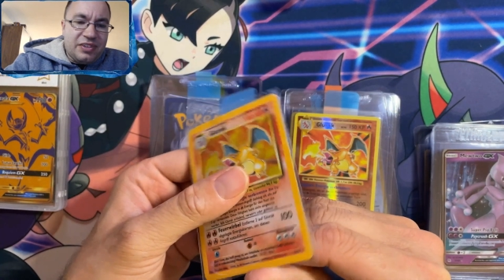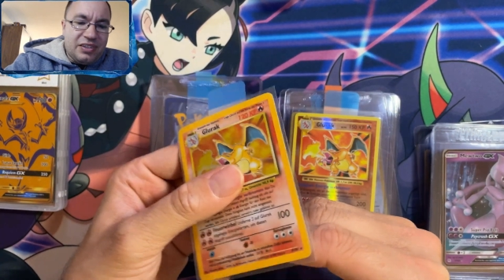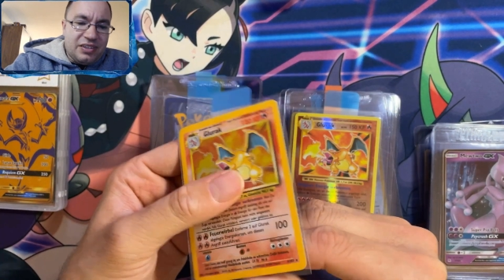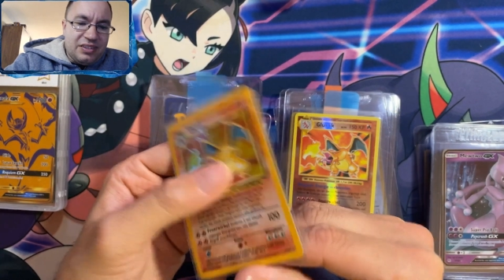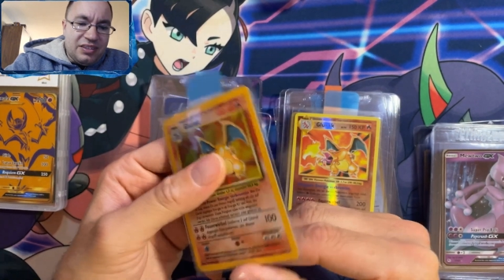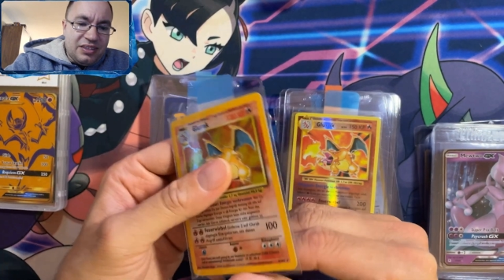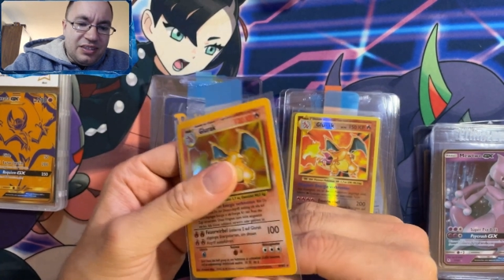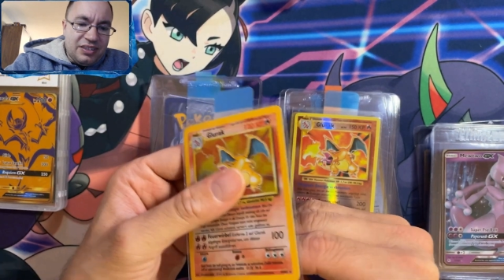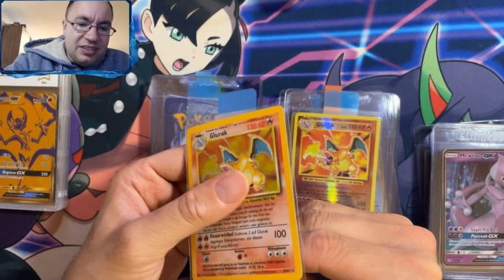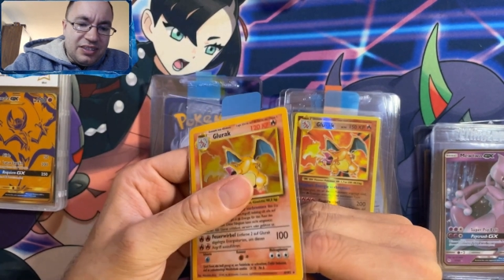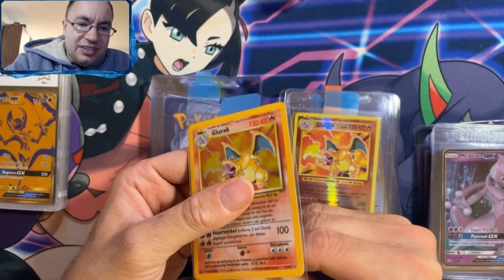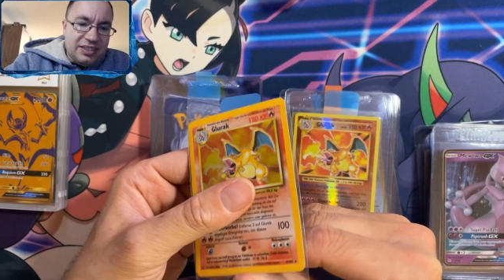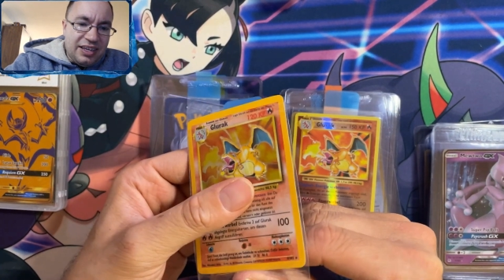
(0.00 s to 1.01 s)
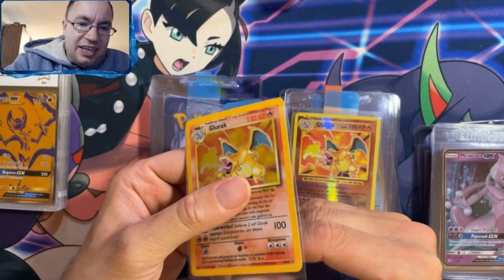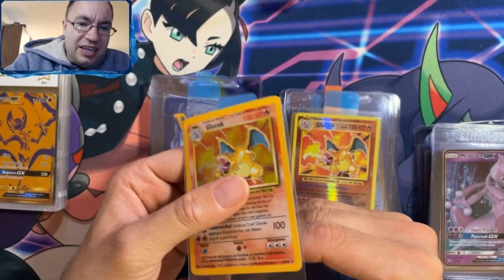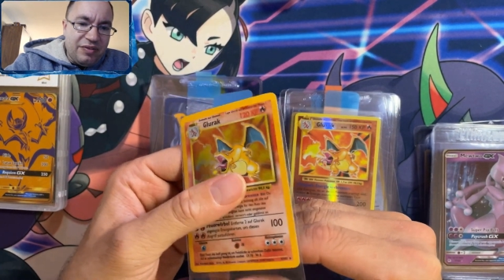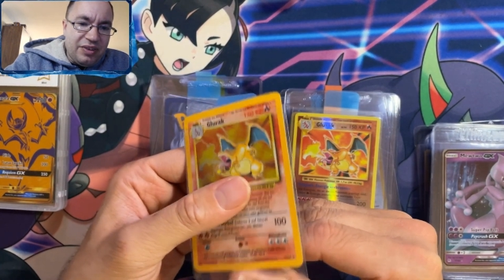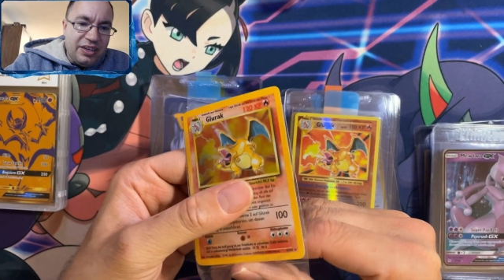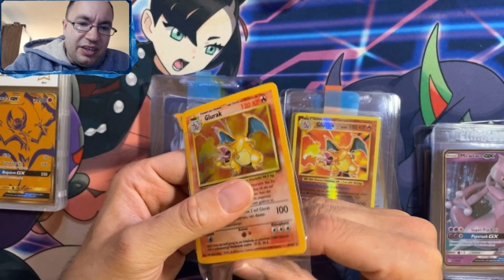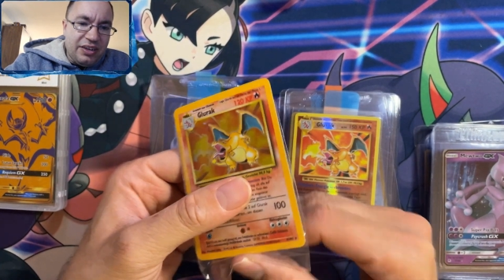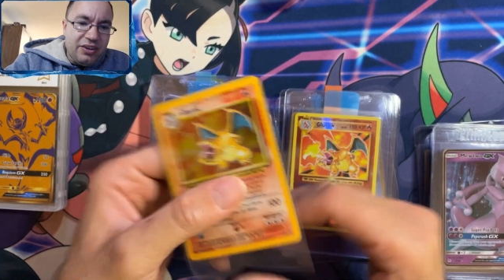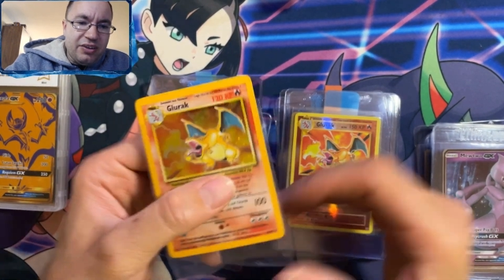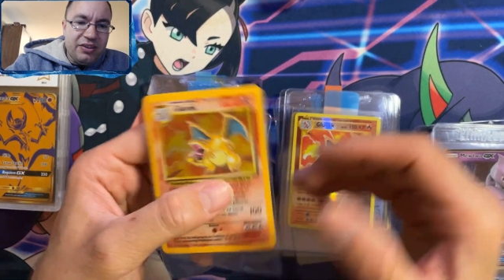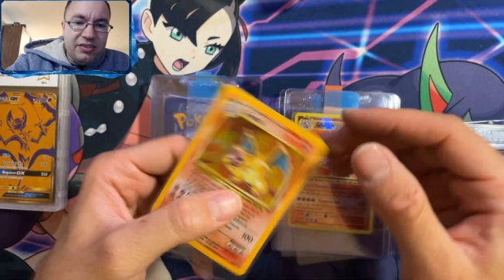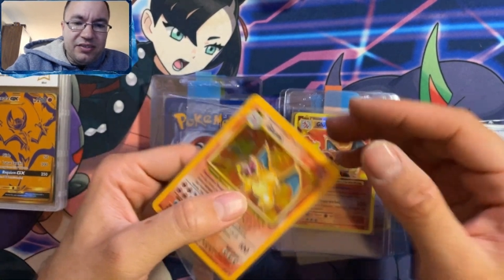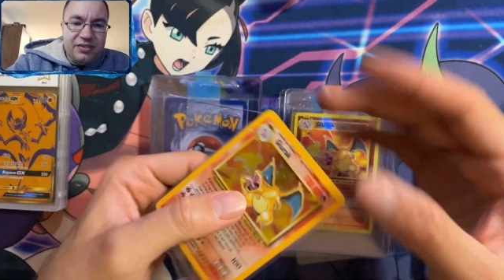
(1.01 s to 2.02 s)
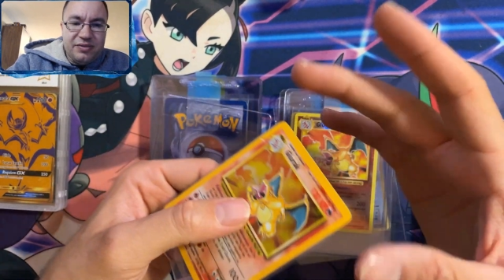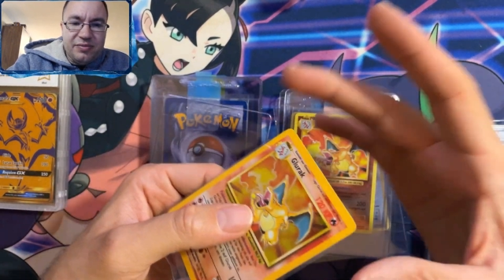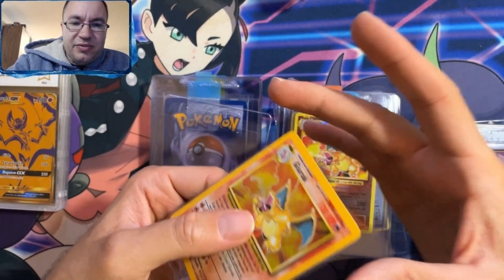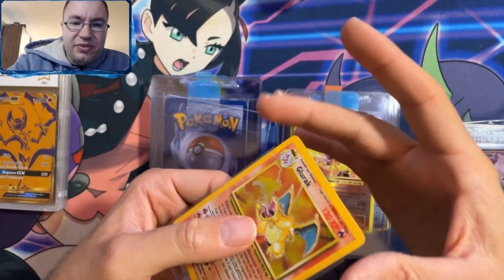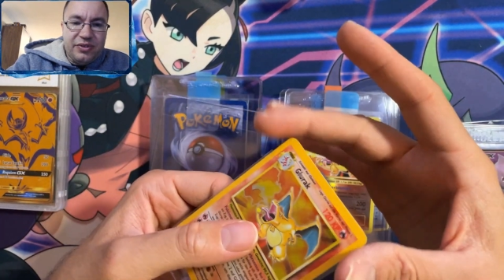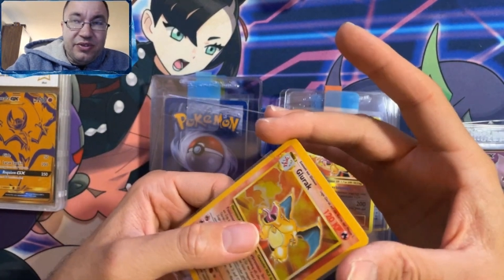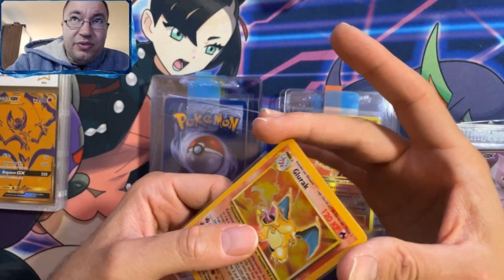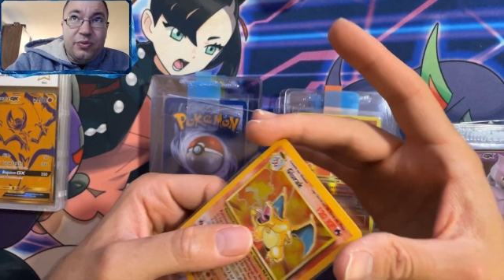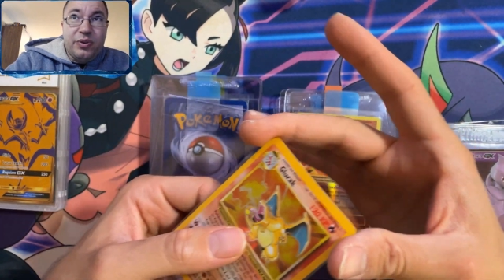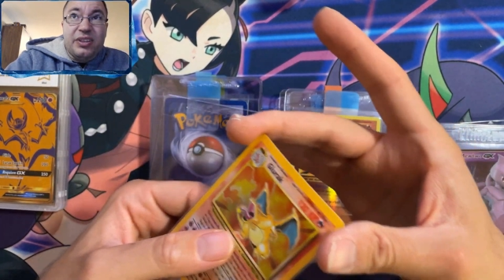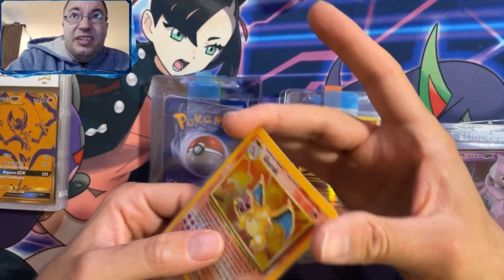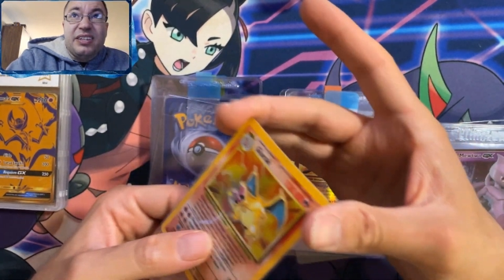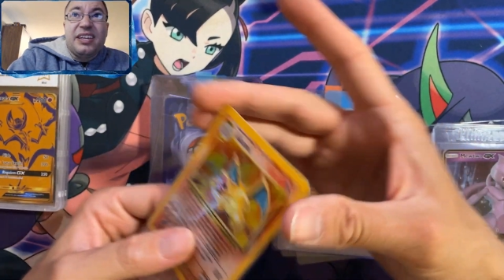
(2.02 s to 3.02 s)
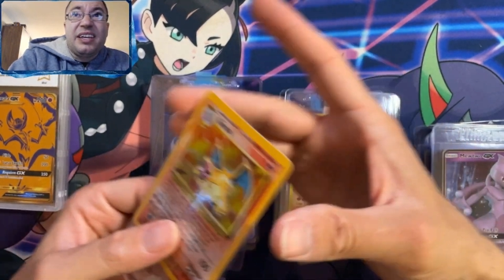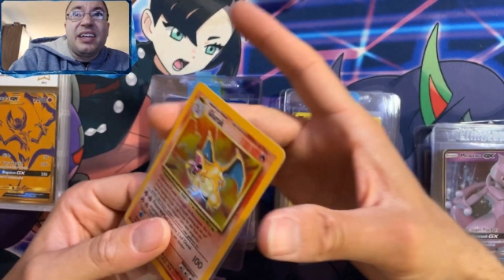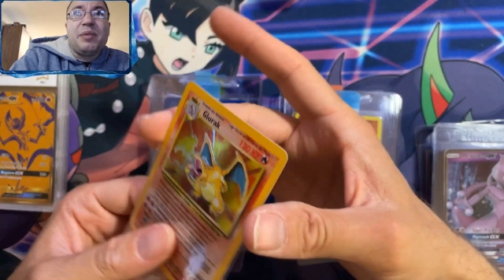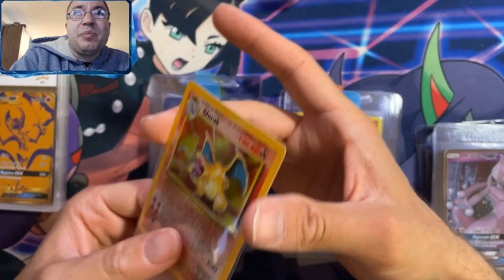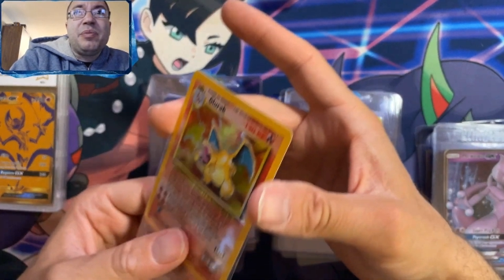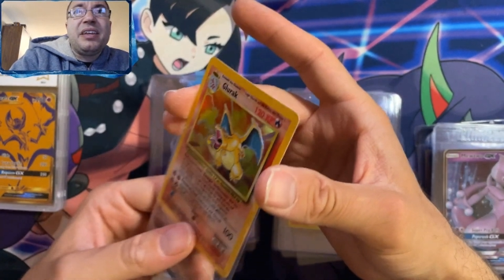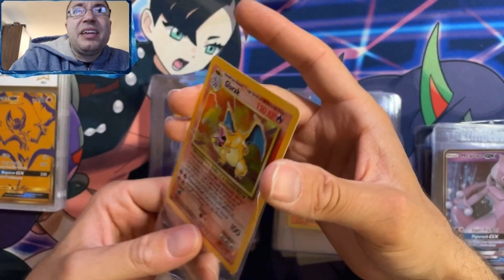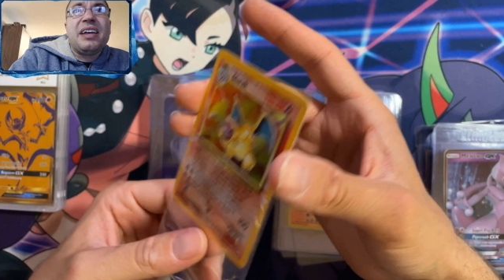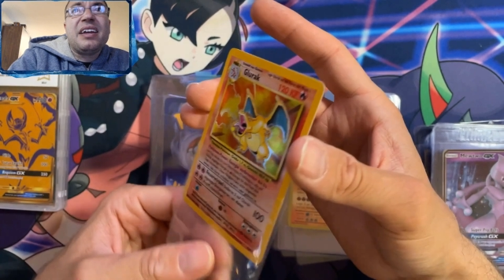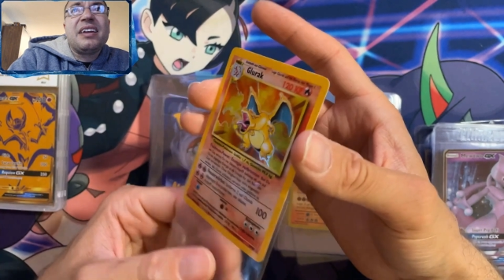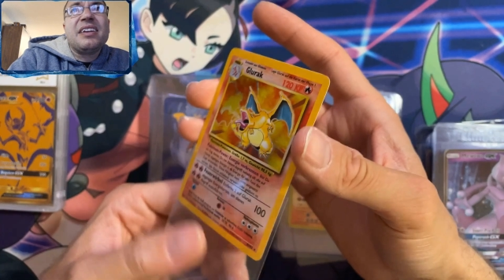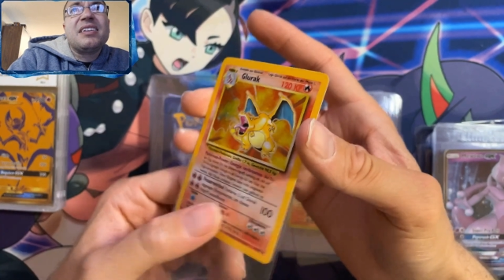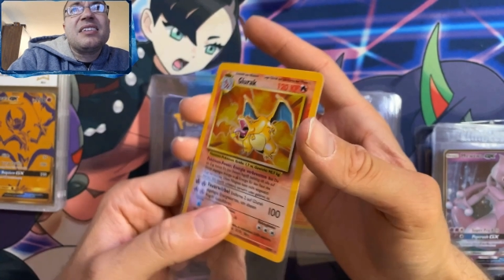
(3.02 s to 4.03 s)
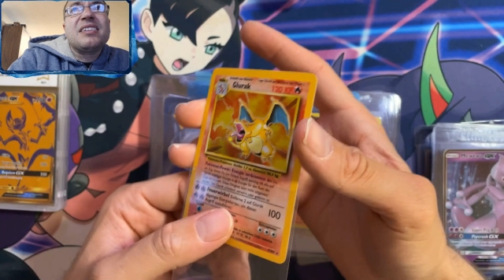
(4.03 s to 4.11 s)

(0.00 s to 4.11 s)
Since this is a heavy hitter, I'm going to quickly take a peek at it.